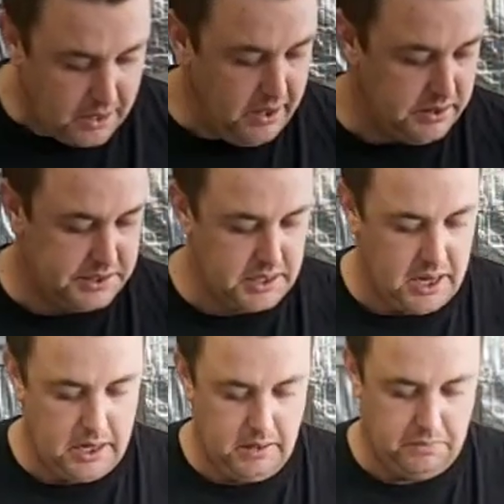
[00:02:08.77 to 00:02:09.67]

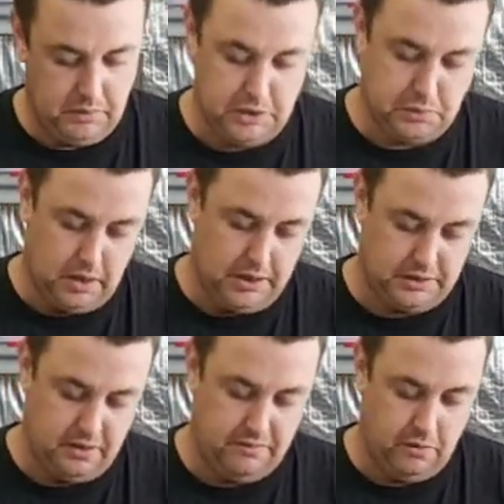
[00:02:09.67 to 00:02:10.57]
This one is
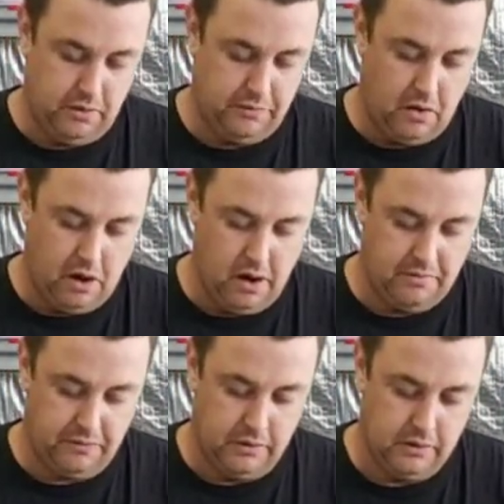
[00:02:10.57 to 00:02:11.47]
a
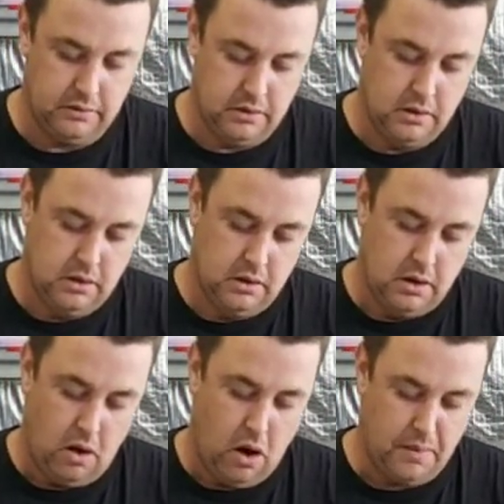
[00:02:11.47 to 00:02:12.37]
45
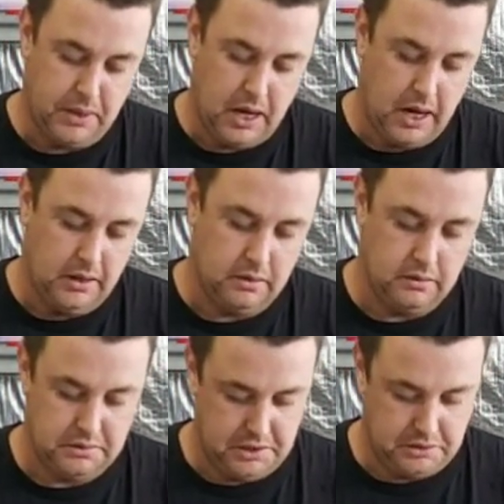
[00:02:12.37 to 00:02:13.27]
hypergate,
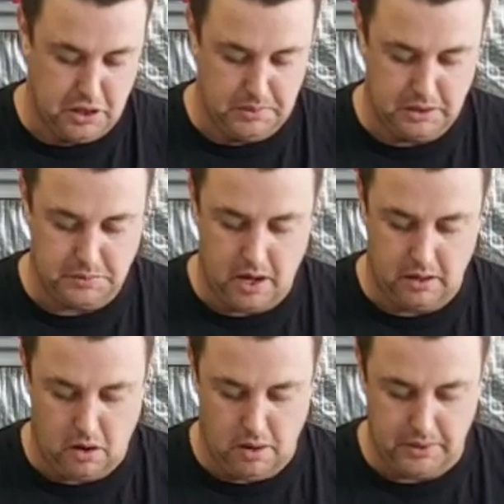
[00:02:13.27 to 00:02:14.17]
so Turbo
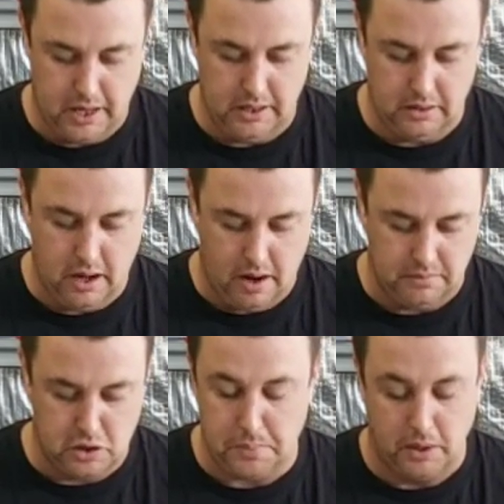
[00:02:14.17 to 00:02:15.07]
Smart hypergate,
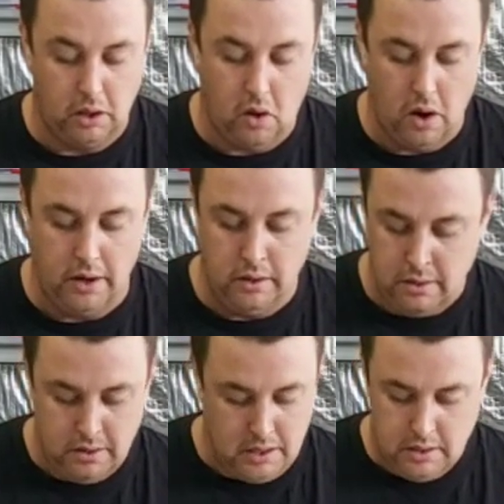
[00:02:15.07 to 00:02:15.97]
top of the line.
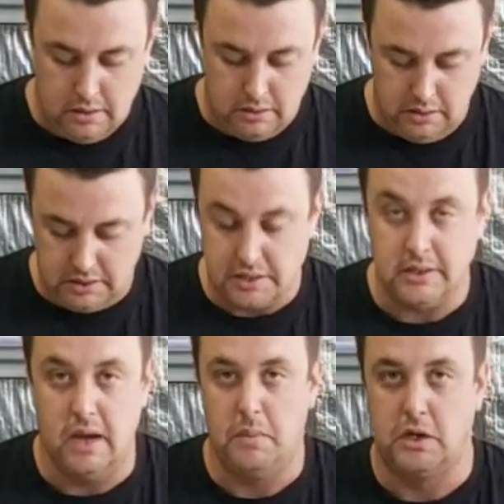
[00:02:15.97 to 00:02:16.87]
It doesn't
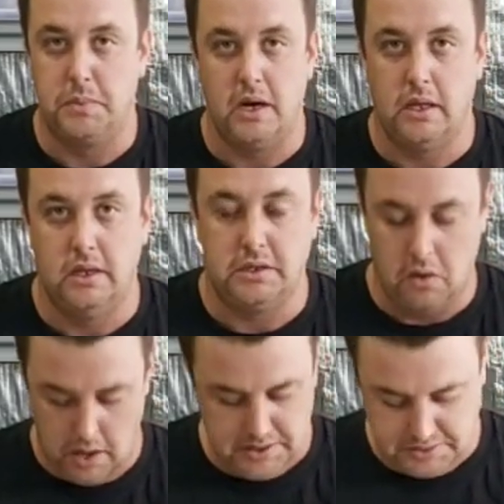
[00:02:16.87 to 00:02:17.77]
get much better than this,
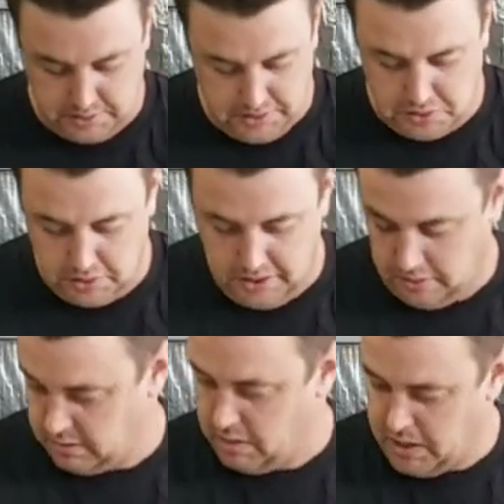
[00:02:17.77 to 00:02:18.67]
guys.
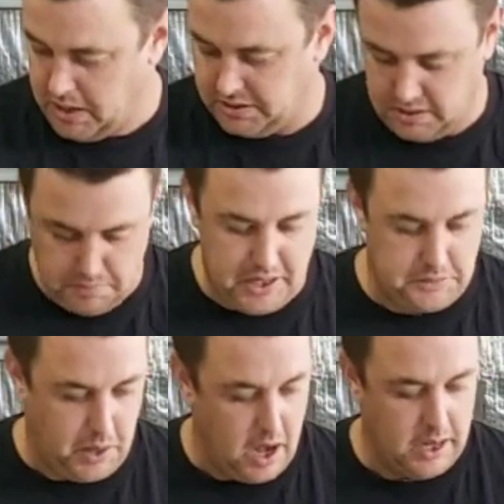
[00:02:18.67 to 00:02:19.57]
Literally the best of the best
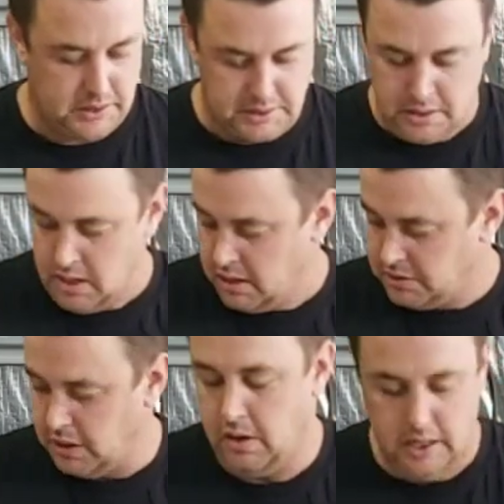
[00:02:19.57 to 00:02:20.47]
parts.
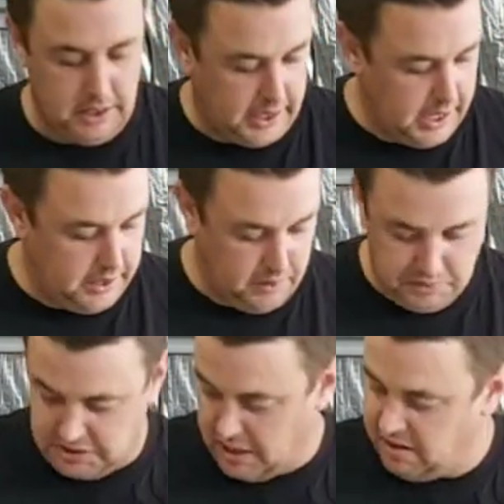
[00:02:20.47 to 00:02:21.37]
So in the kit you
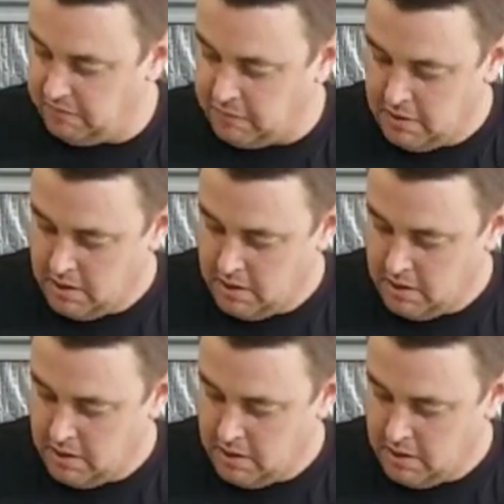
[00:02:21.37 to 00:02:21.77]
receive